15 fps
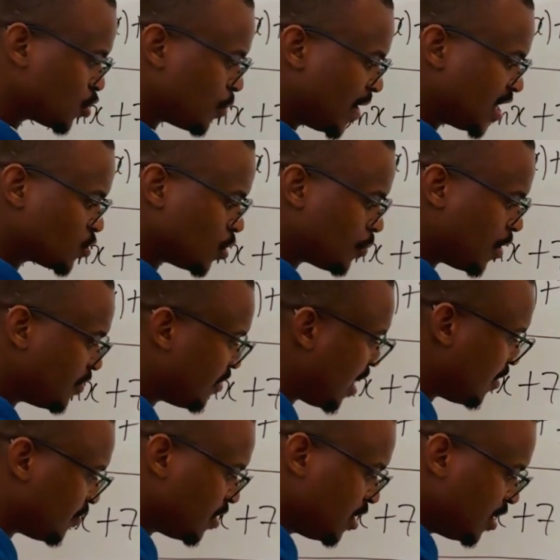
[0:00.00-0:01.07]
to minus 1.5,
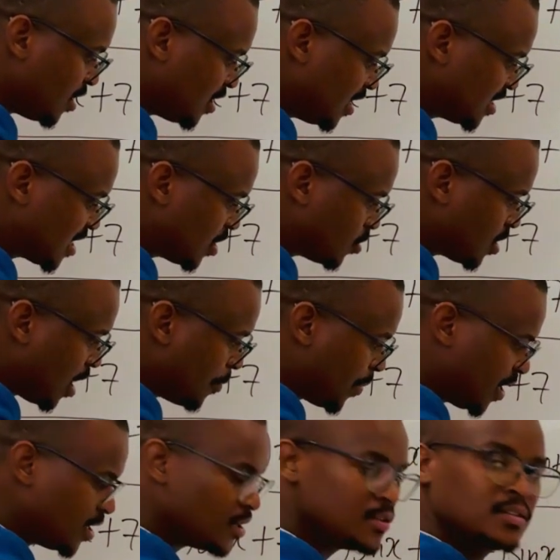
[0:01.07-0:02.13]
this cannot happen.
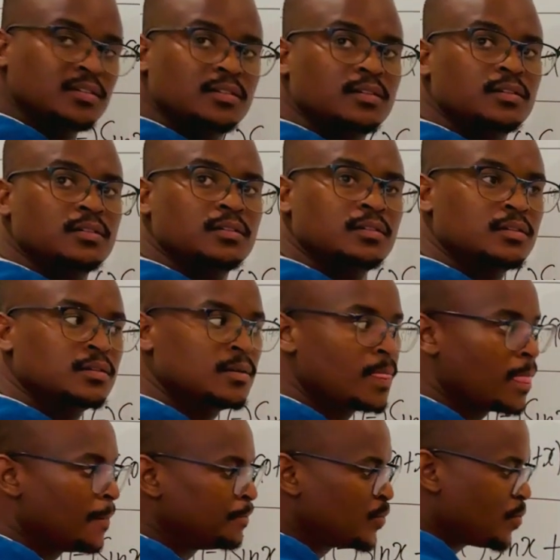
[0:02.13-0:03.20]

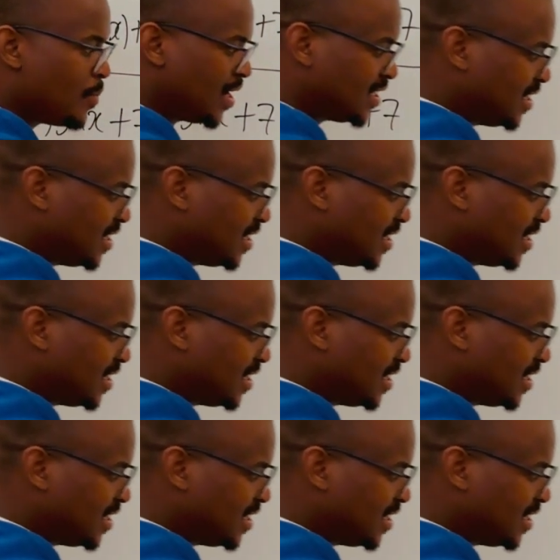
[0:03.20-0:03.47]
But